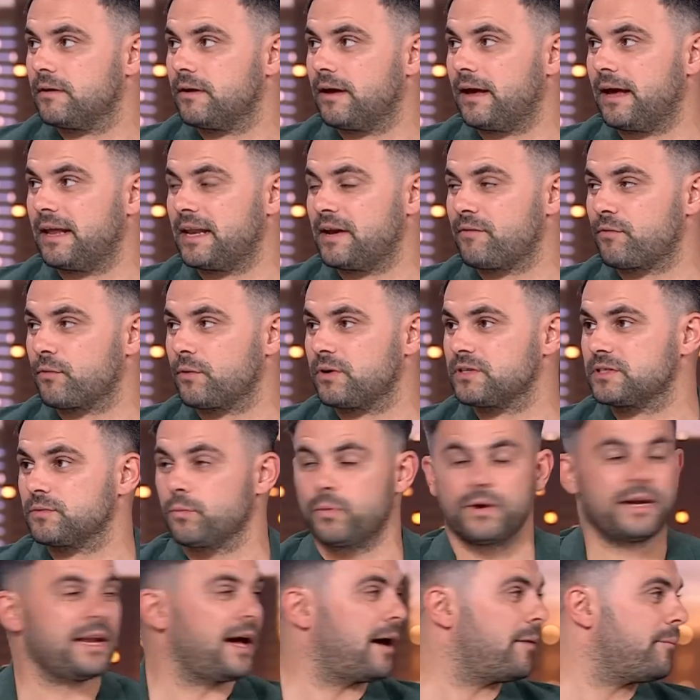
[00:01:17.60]
and everyone's how, a
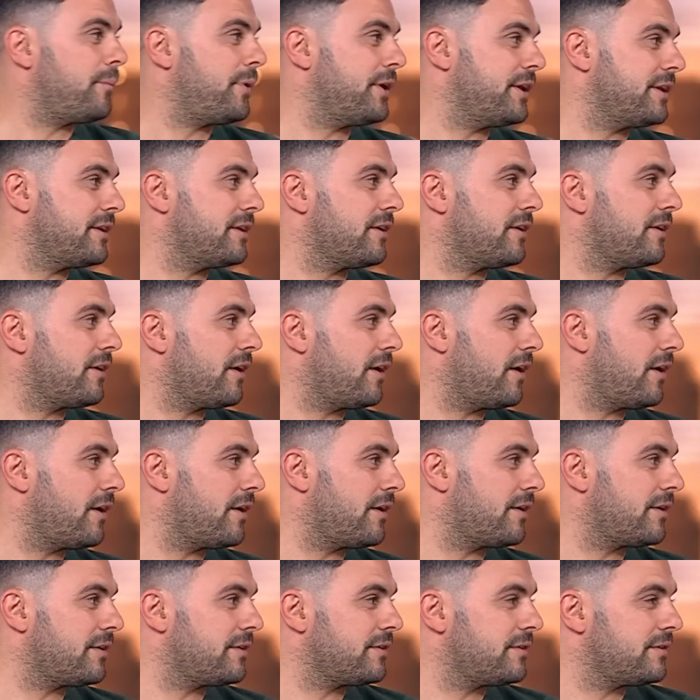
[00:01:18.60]
winner. How much is it realistic
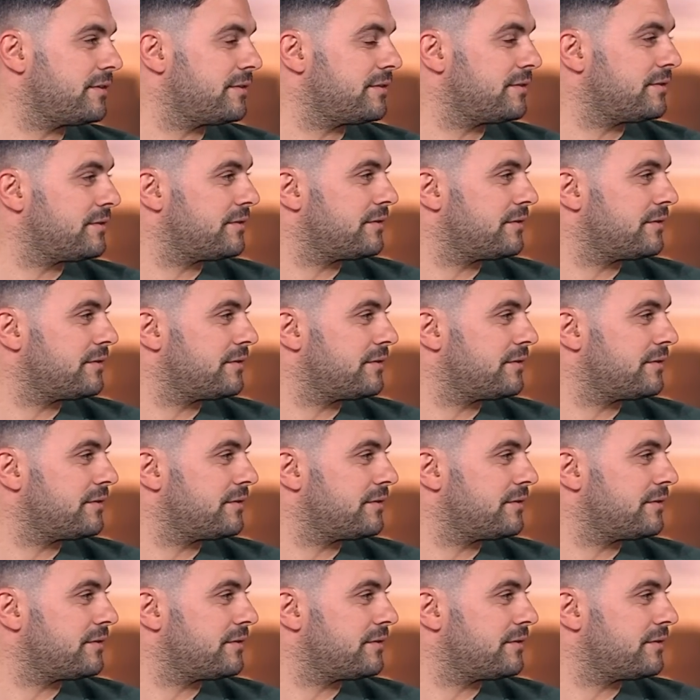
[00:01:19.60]
to grow